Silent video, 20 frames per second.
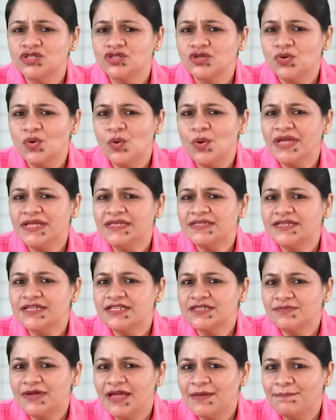So going
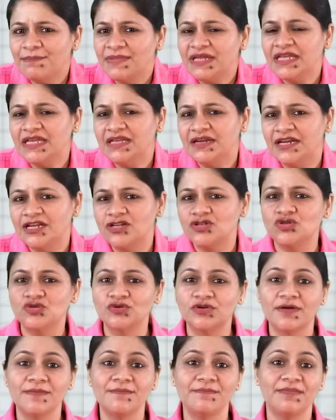just by PE
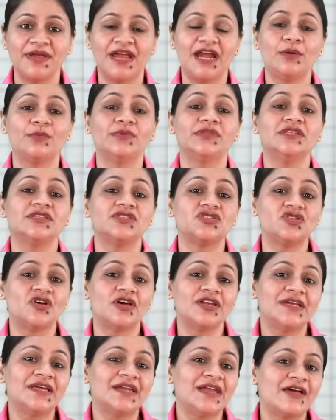ratio compared with
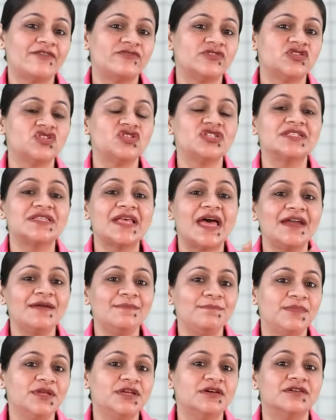historical averages
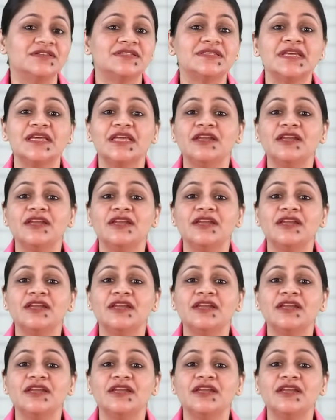and peers,